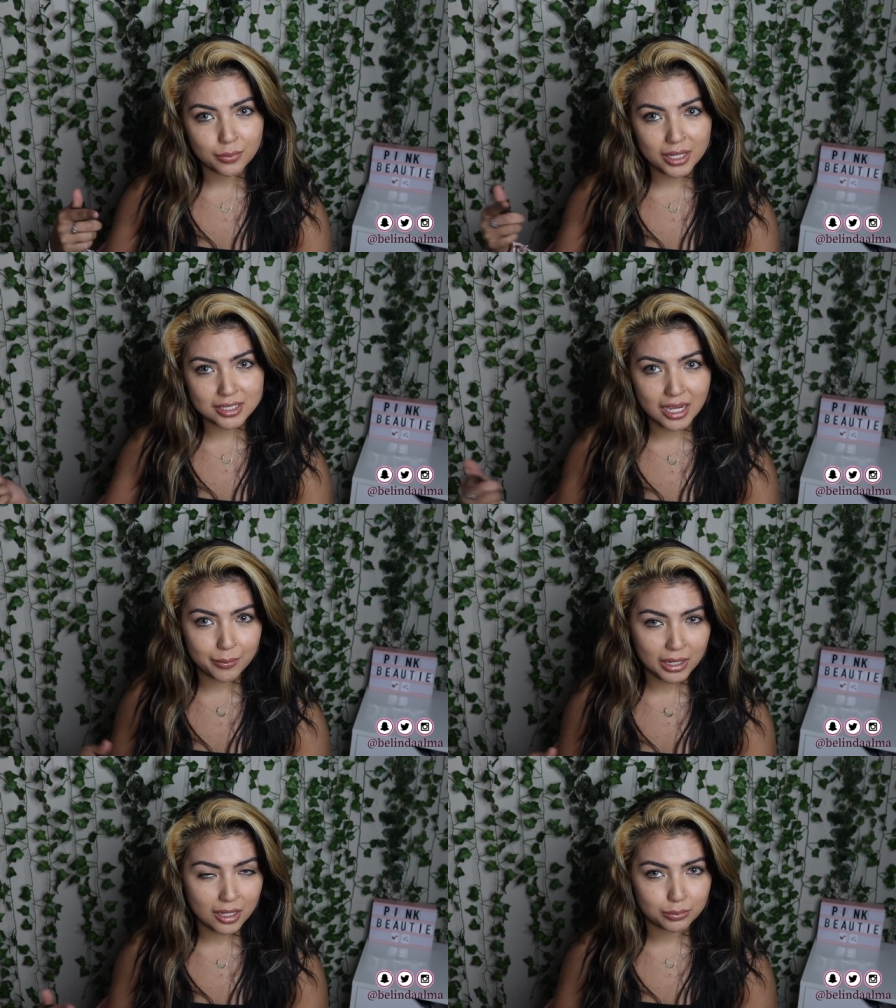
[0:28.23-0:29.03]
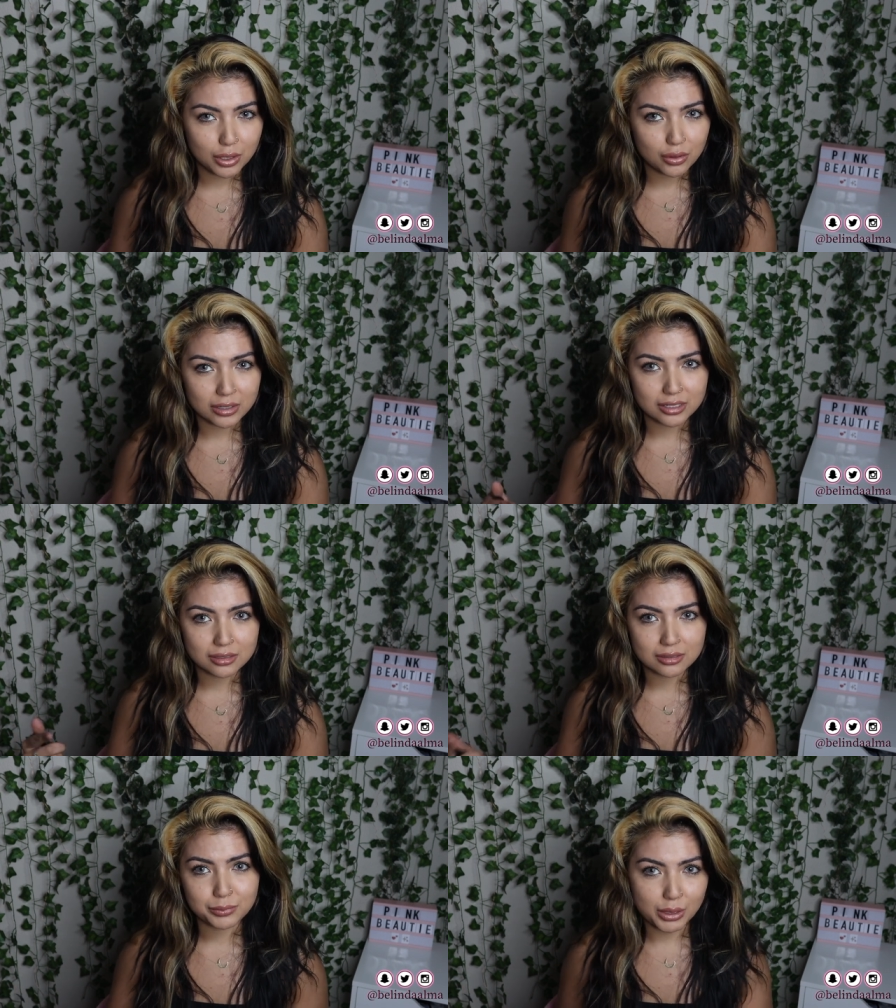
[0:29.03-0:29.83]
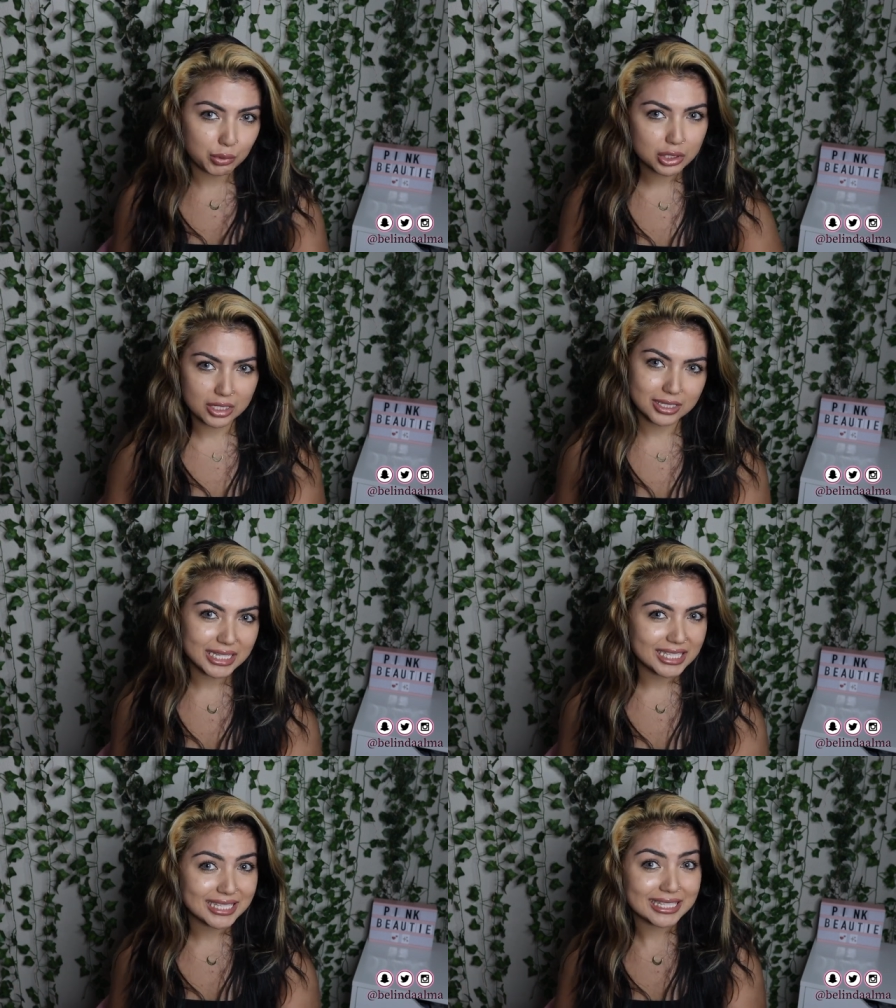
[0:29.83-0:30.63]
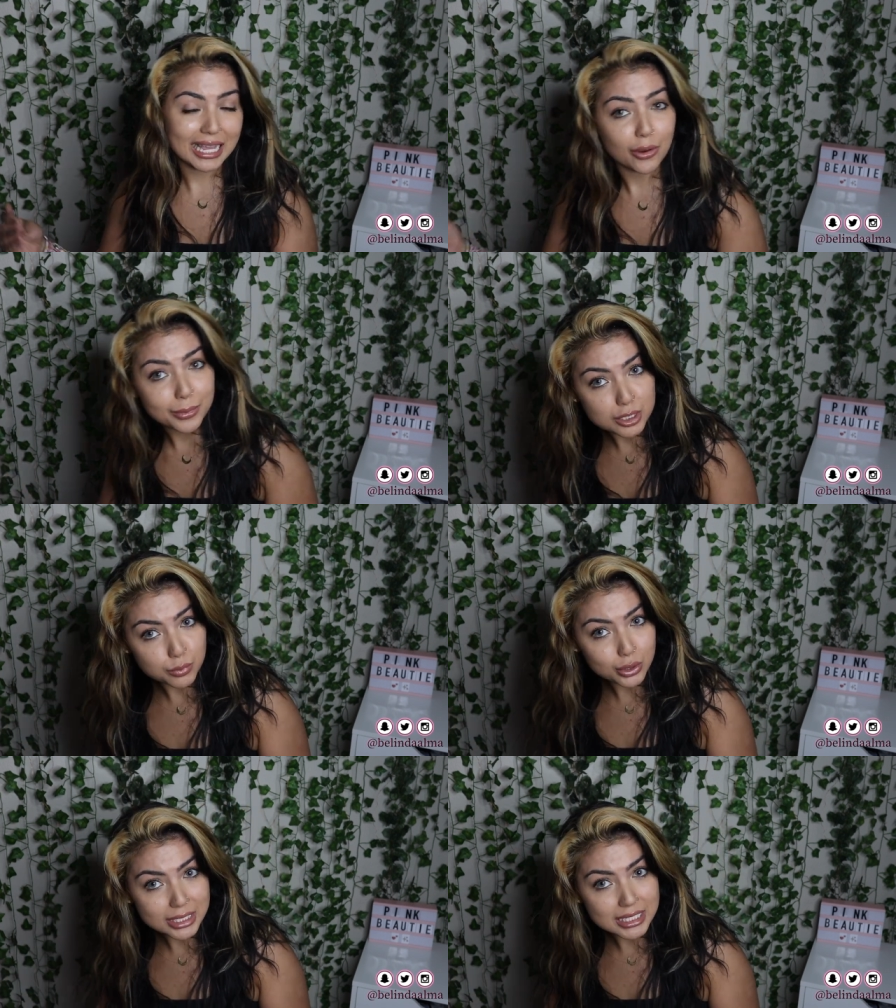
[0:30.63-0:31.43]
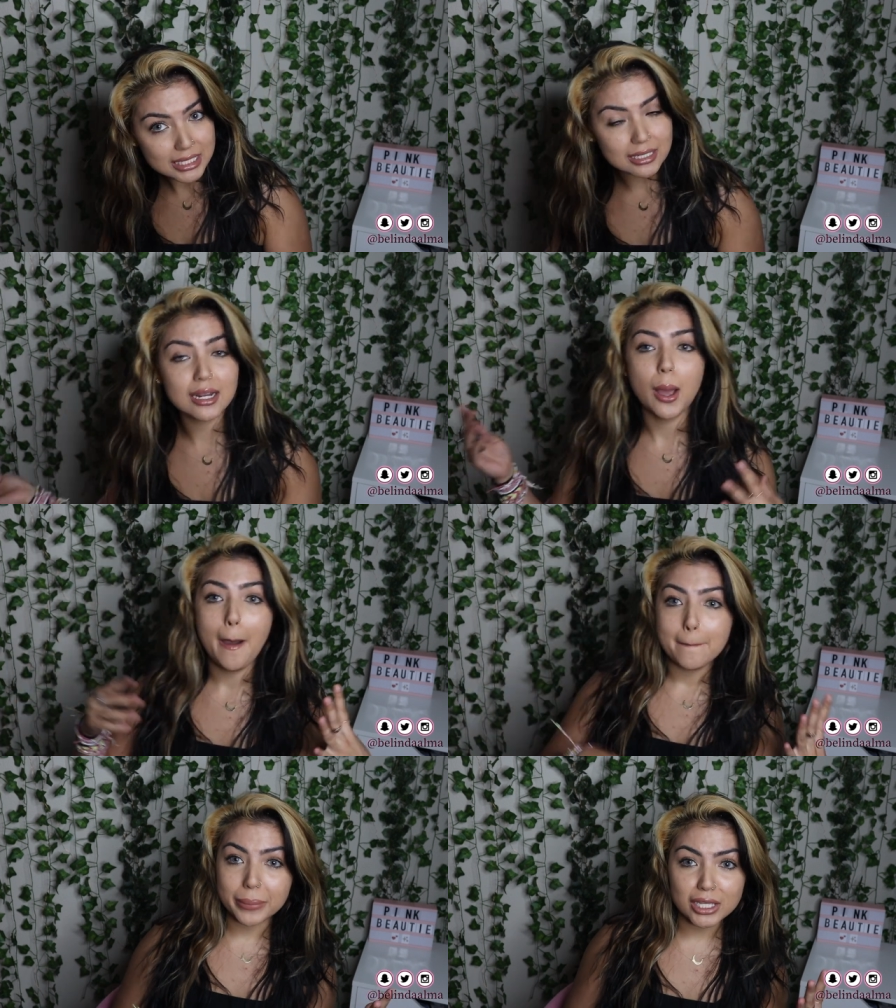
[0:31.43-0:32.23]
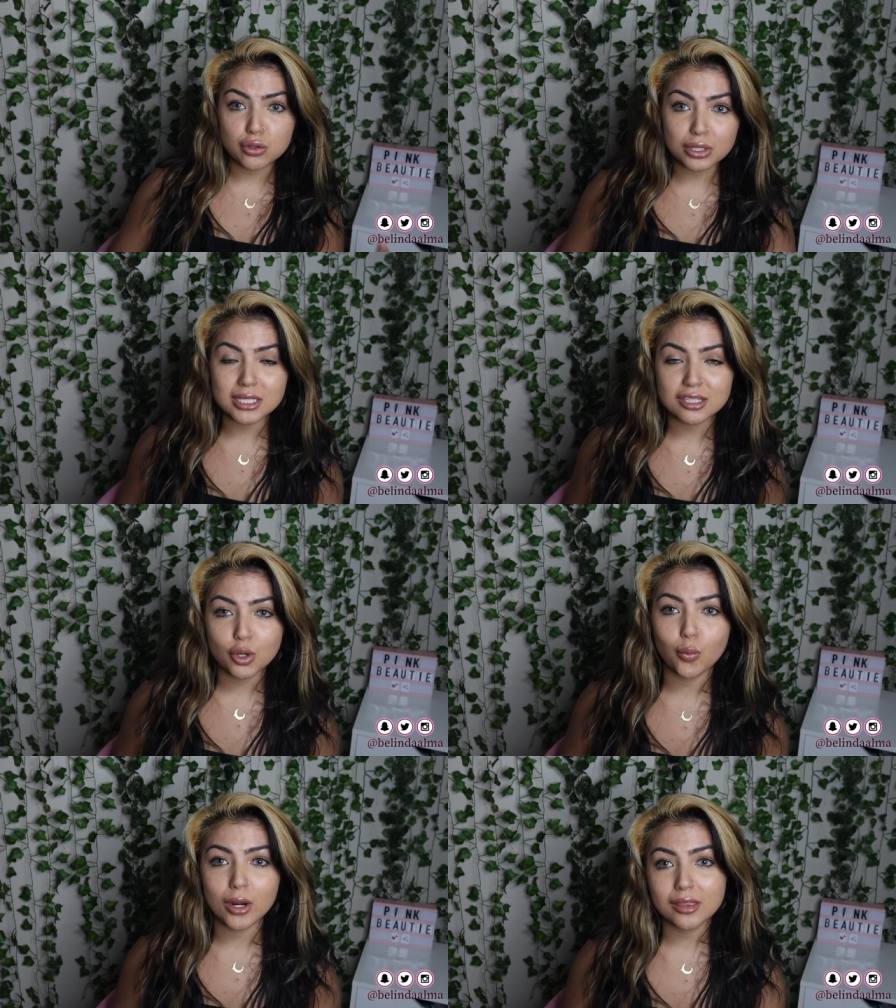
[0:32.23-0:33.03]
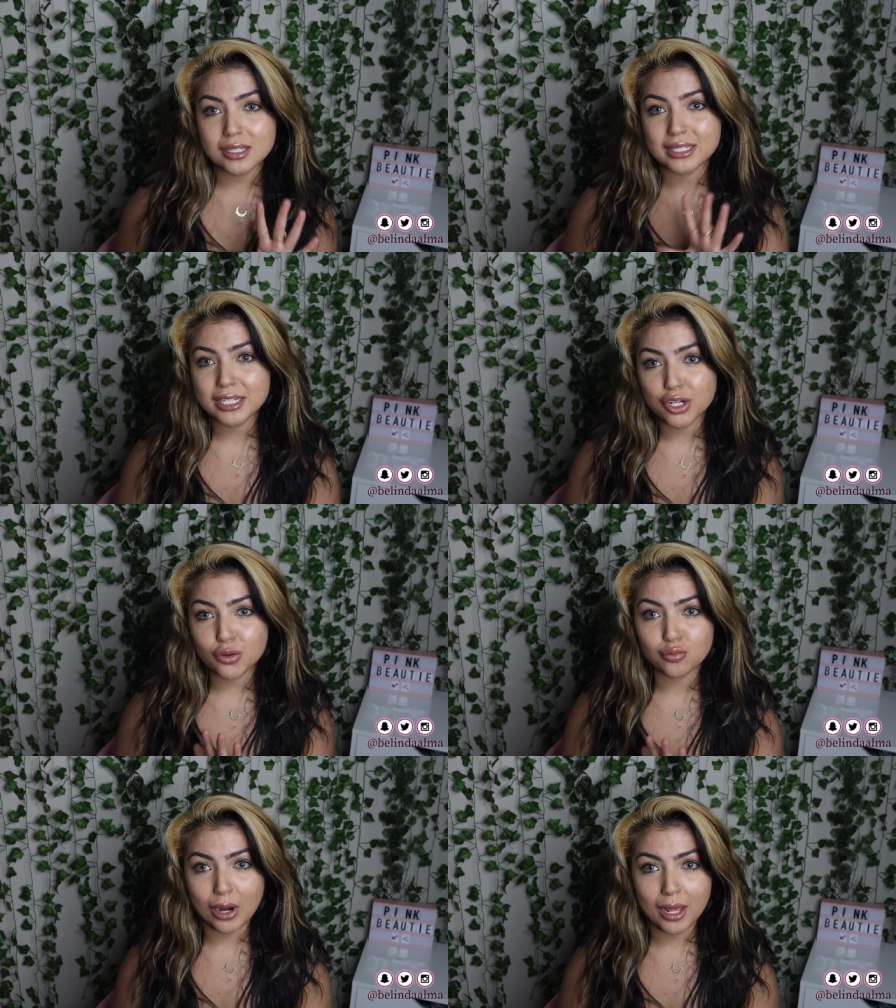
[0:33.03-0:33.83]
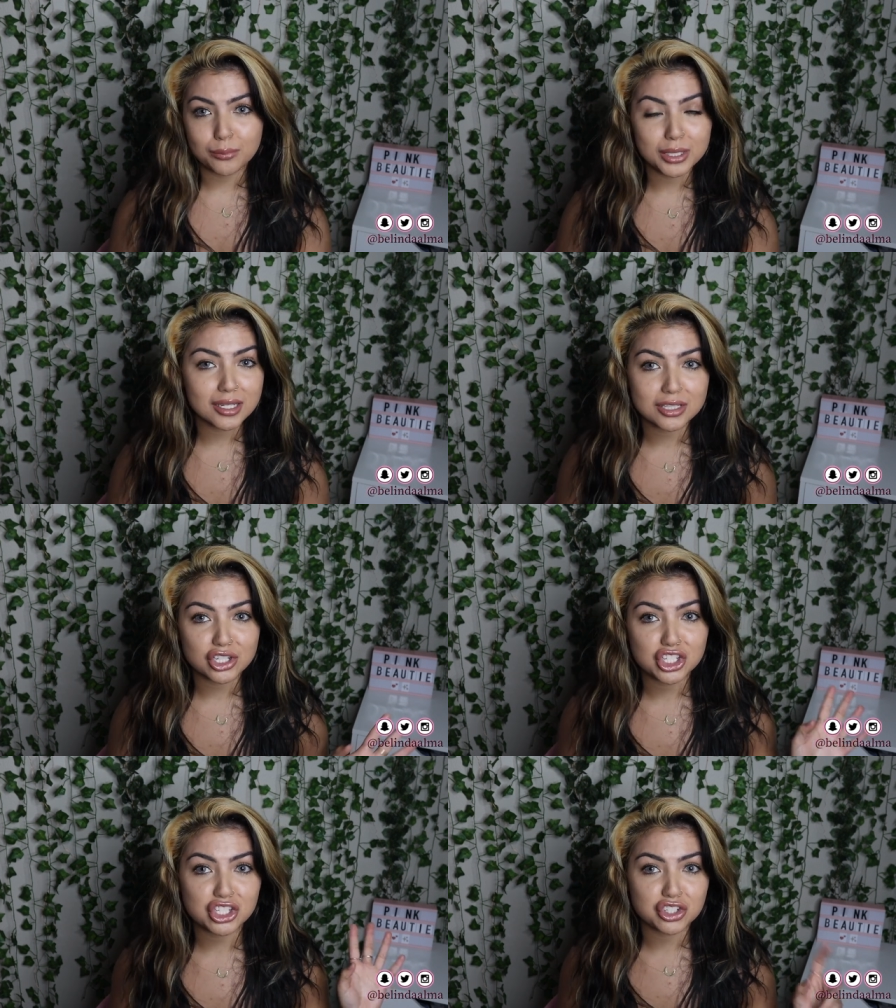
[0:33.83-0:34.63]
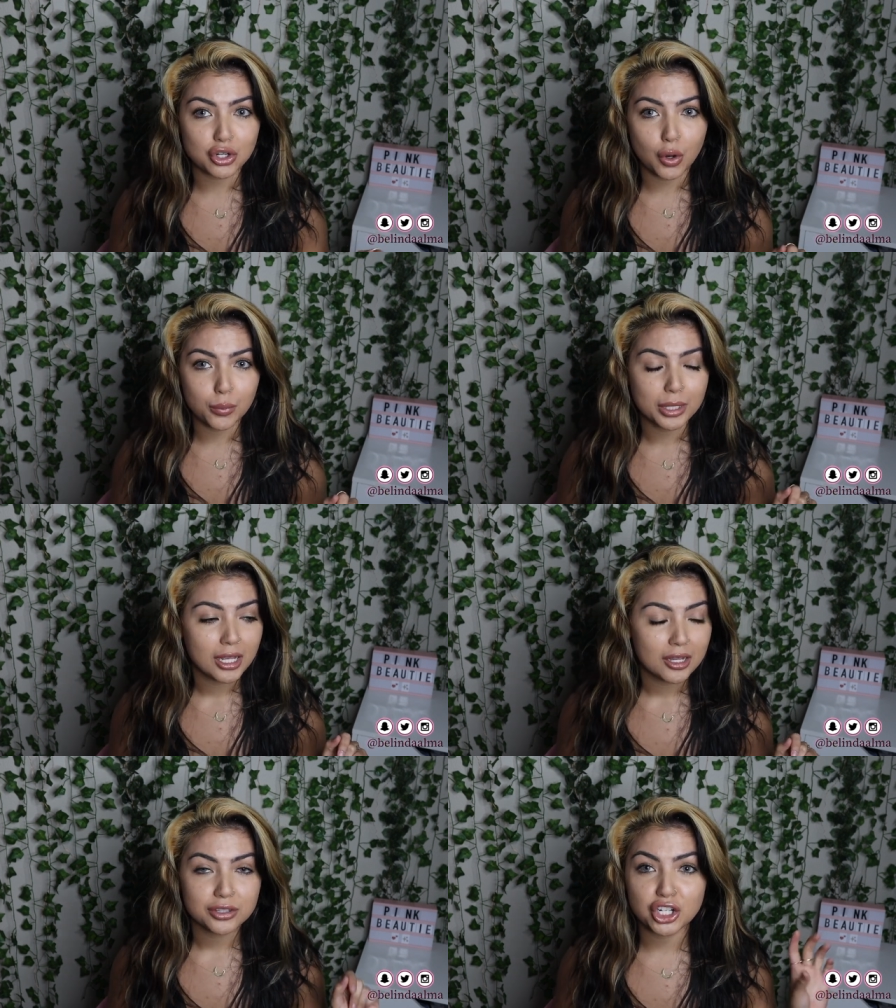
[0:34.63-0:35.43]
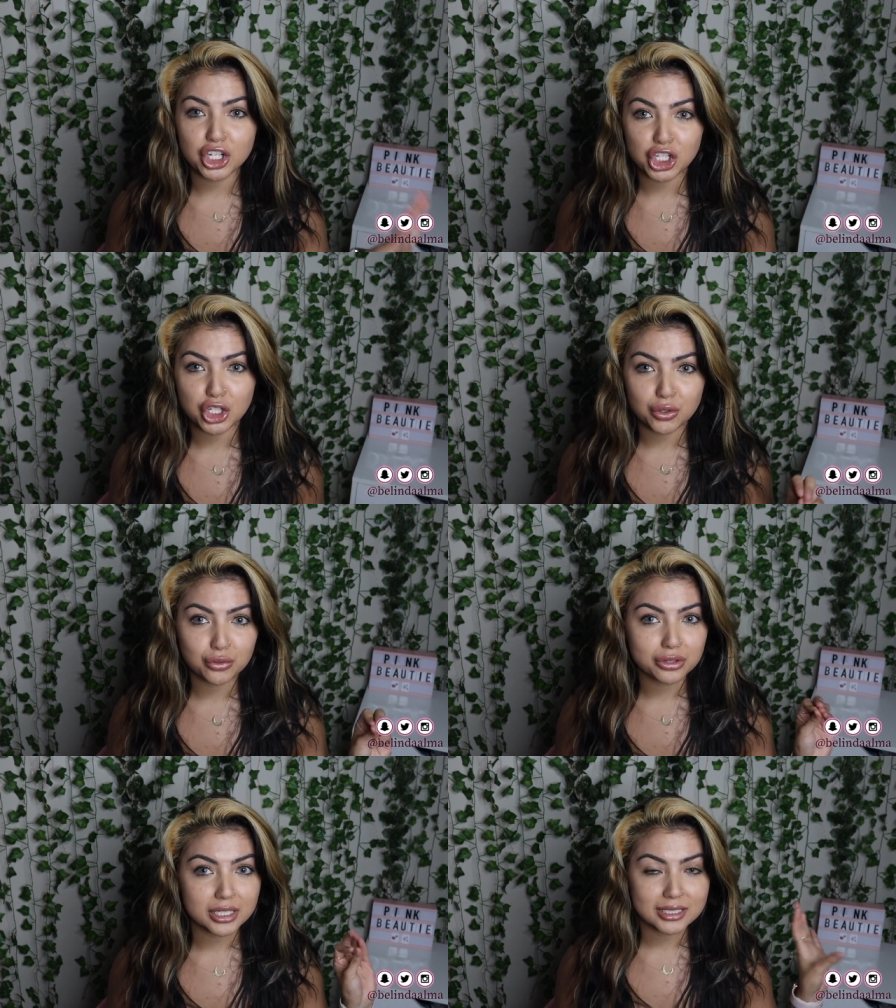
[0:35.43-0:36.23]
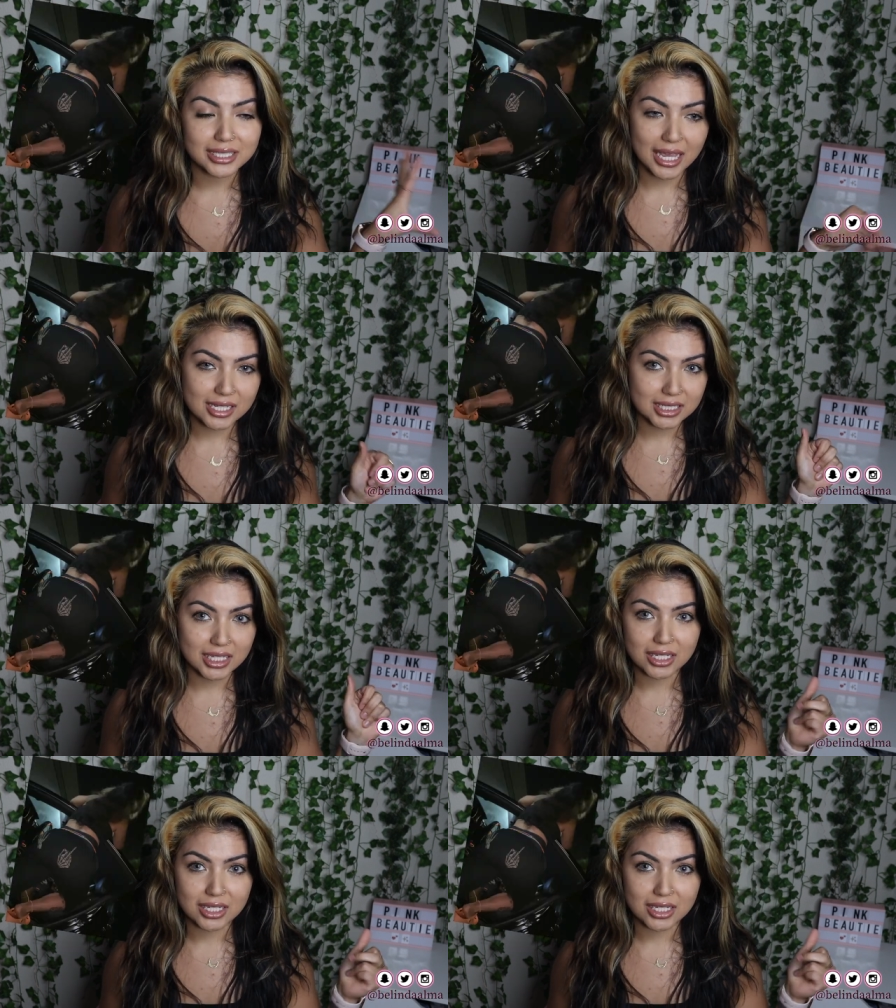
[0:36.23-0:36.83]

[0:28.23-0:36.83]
By the time I upload and people start to see this, it's not gonna be spooky season, but you can still wear these year round because they're just dope, they're cute, they're sexy.